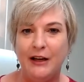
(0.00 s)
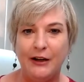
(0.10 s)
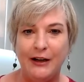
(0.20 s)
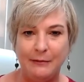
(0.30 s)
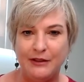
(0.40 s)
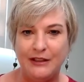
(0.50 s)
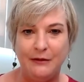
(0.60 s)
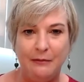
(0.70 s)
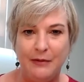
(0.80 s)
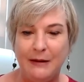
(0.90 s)
You're able to
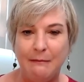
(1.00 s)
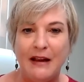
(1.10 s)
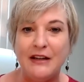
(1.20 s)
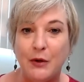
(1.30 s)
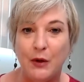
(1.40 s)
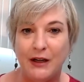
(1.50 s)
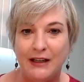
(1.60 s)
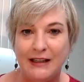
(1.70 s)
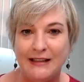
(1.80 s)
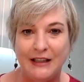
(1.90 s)
be mentored
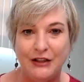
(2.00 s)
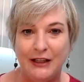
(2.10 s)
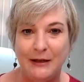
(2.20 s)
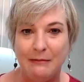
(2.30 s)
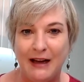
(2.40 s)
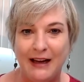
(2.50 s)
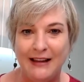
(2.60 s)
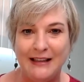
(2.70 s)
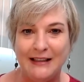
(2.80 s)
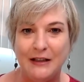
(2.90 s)
essentially by
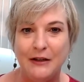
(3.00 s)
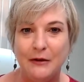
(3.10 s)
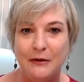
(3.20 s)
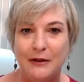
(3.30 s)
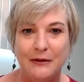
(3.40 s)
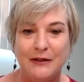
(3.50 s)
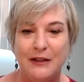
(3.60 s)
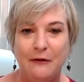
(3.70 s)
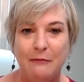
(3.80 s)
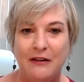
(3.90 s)
these gurus
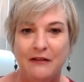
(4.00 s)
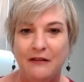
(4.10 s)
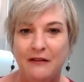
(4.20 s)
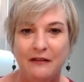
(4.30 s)
who've been